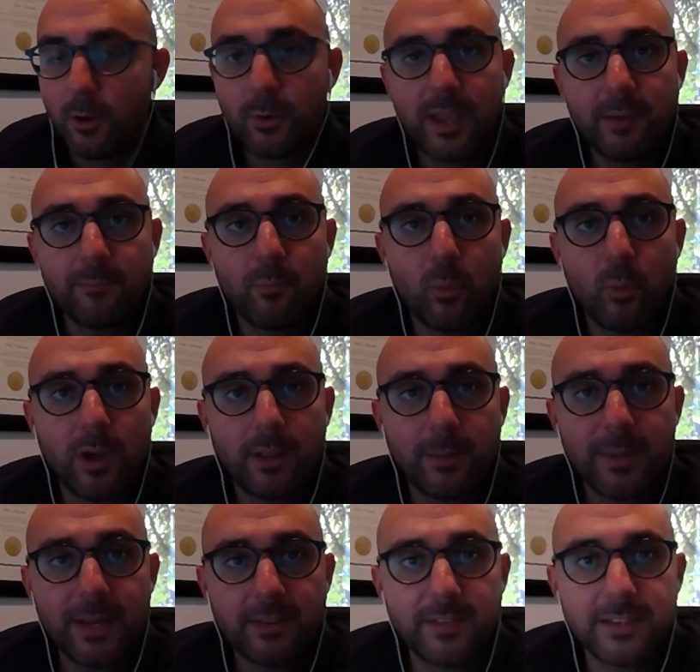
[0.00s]
Okay. Well, I
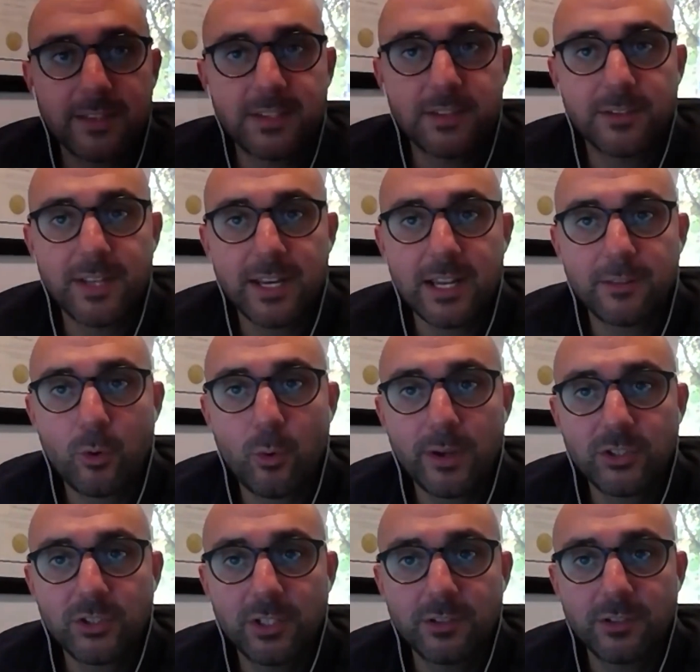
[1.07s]
mean, unless there's any other
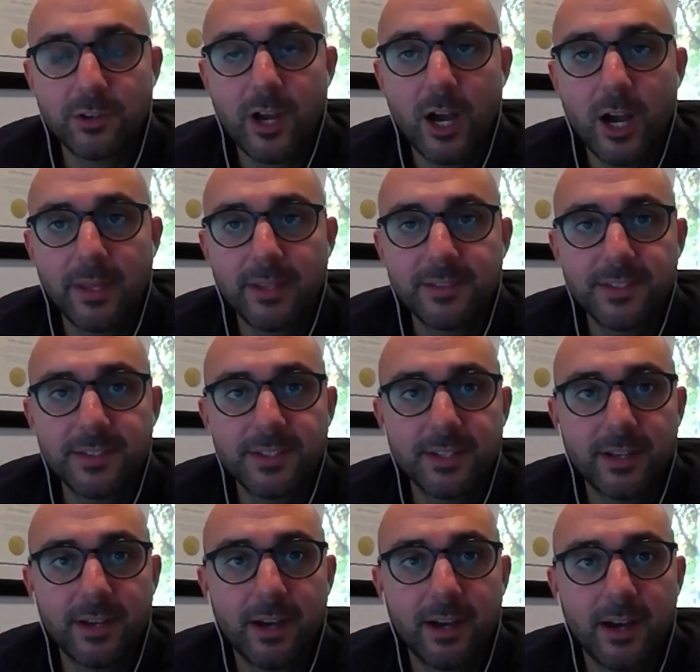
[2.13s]
questions or comments,
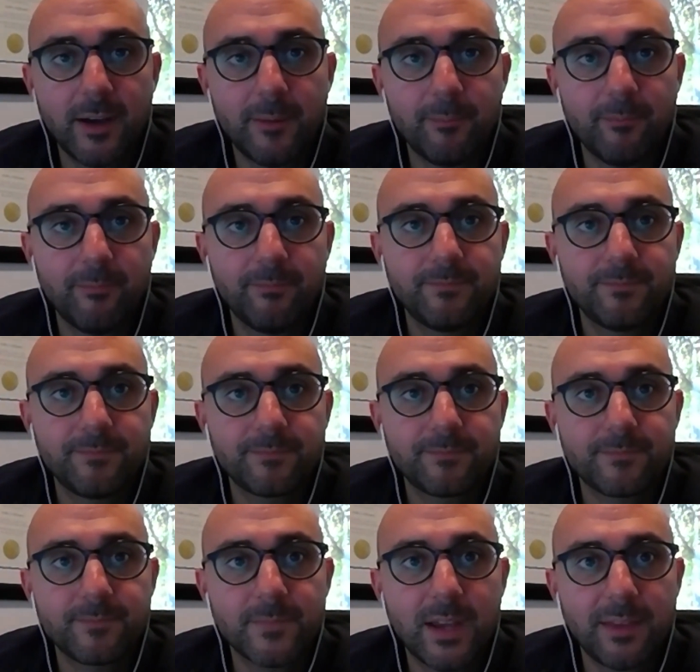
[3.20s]
I
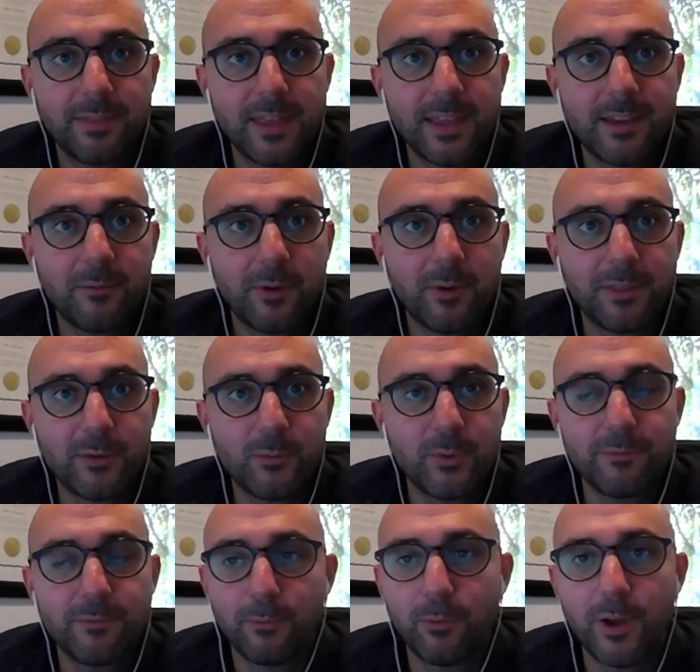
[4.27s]
think
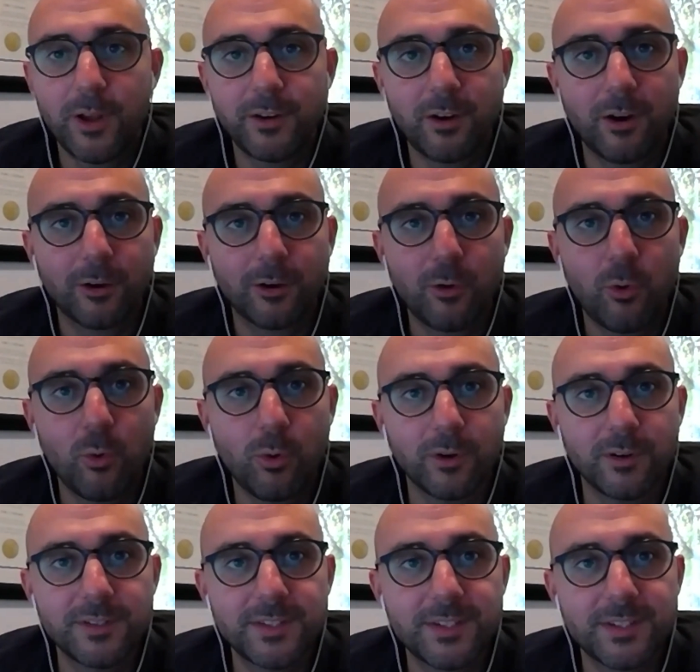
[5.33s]
we've run our
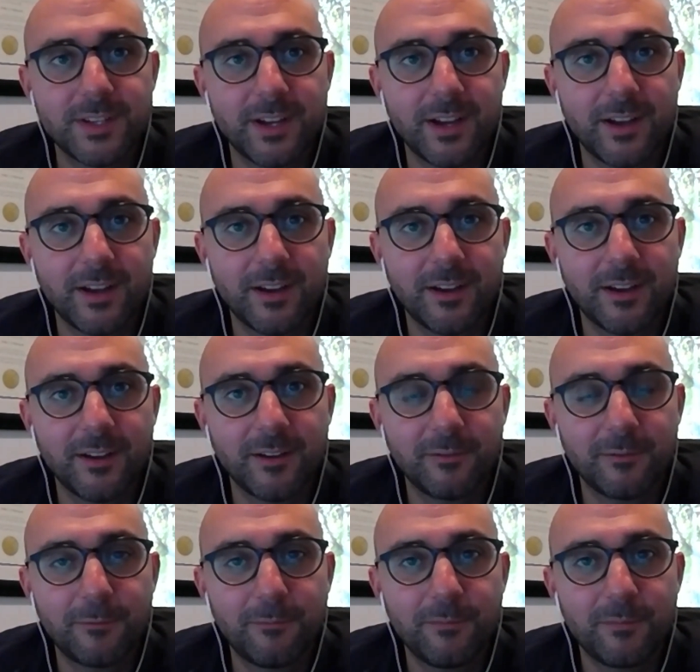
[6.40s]
course.
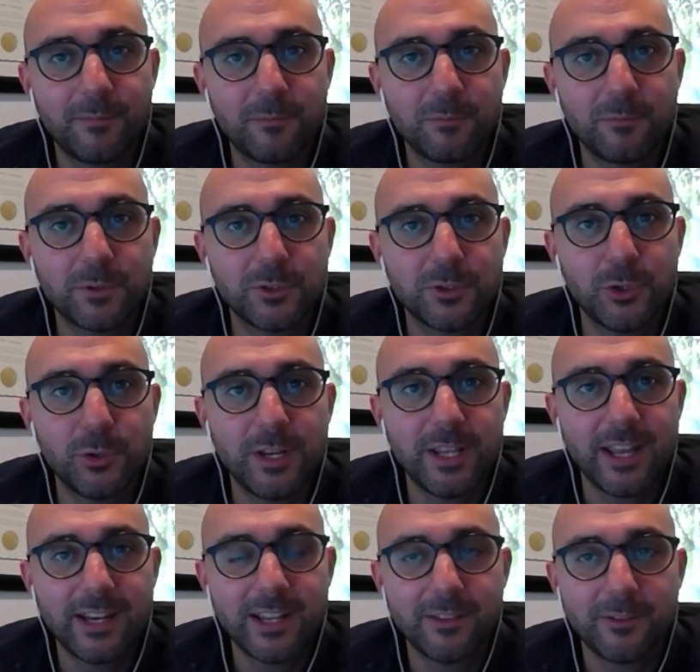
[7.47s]
Judy,
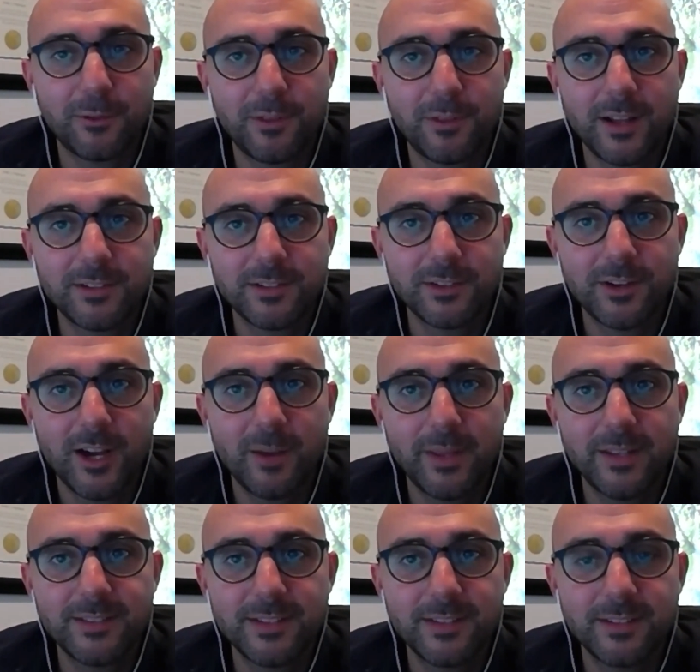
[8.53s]
any other thoughts or
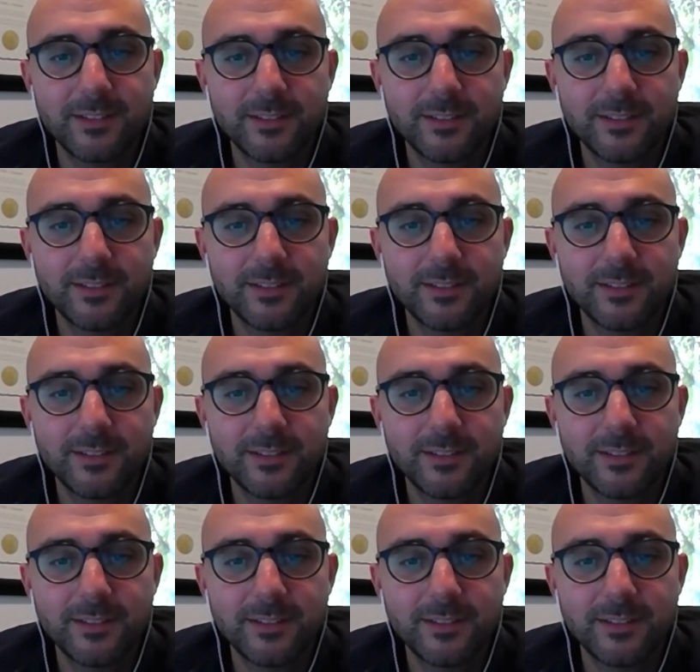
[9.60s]
comments?